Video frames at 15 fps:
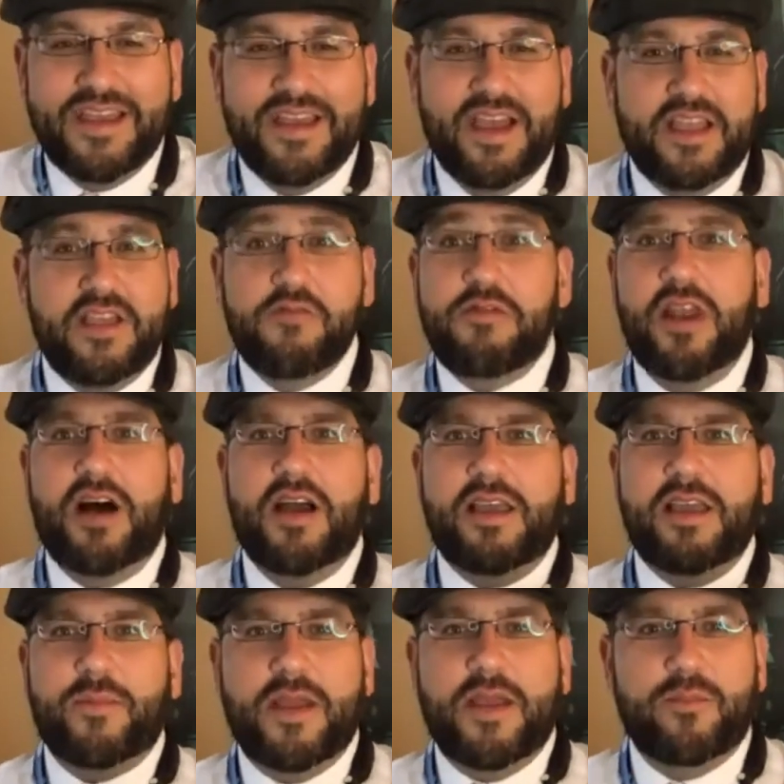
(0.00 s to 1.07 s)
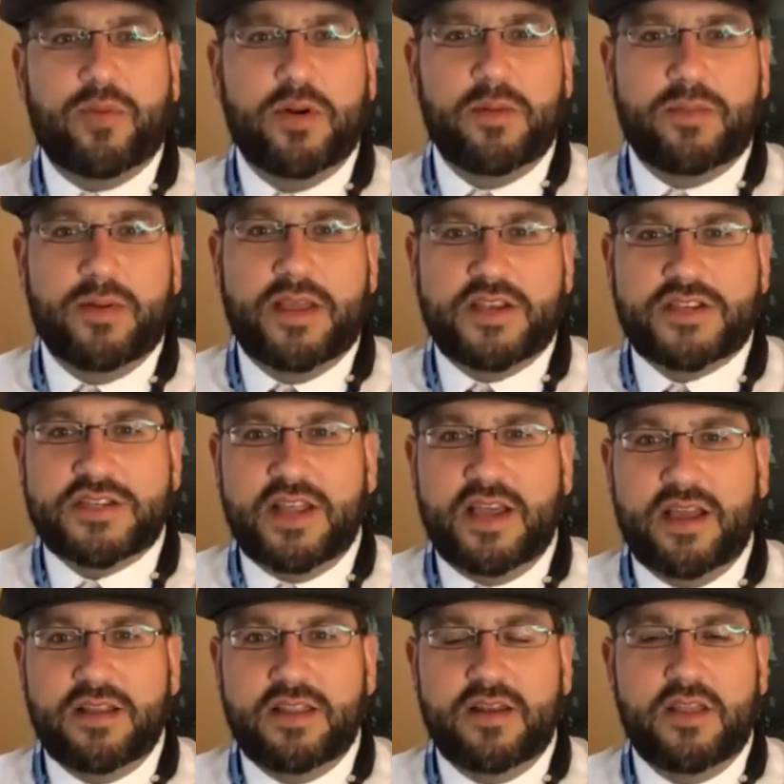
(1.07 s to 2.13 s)
and you like being published,
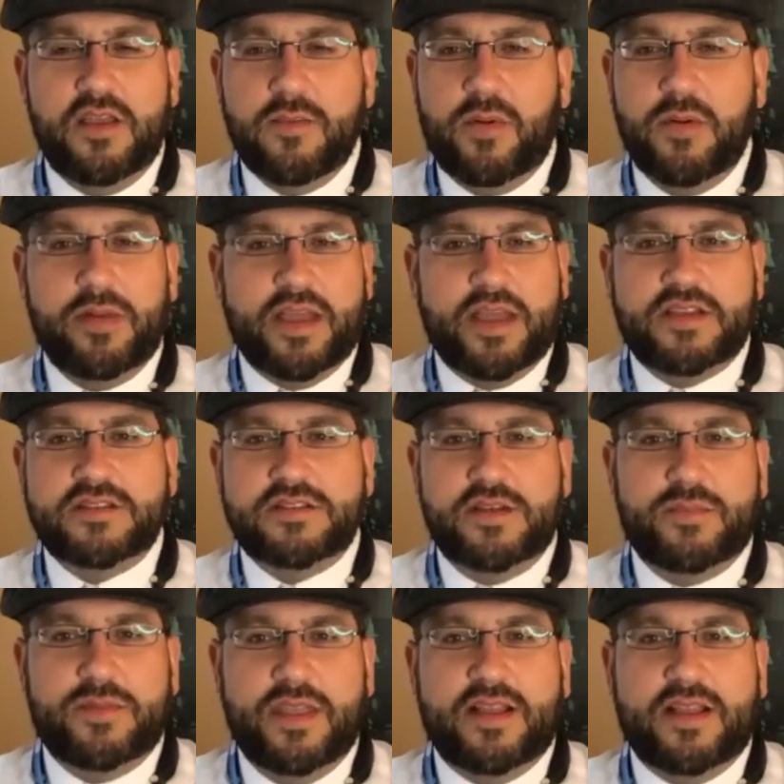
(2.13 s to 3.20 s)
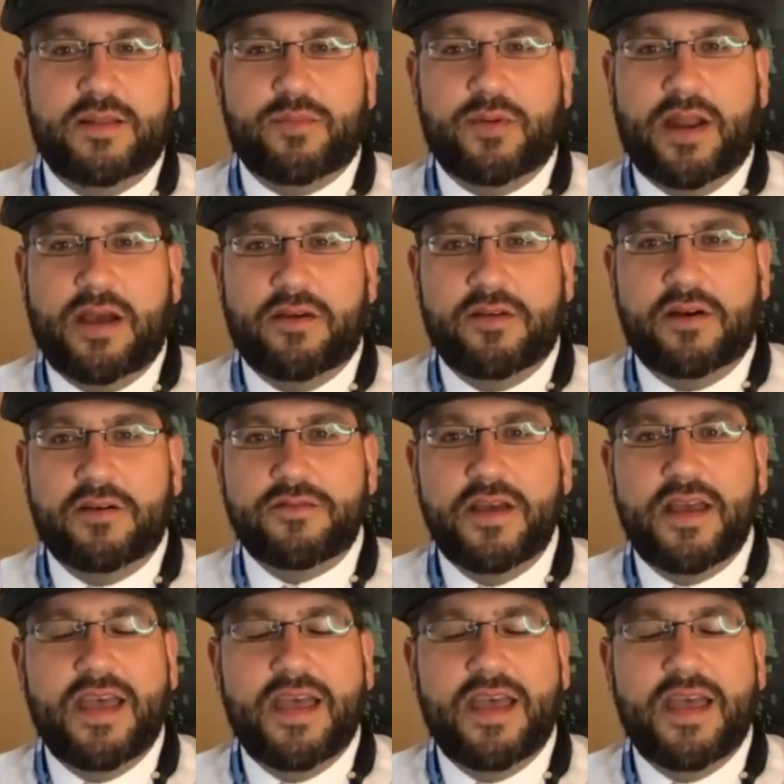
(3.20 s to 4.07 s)
and you know your publications you're particularly proud of.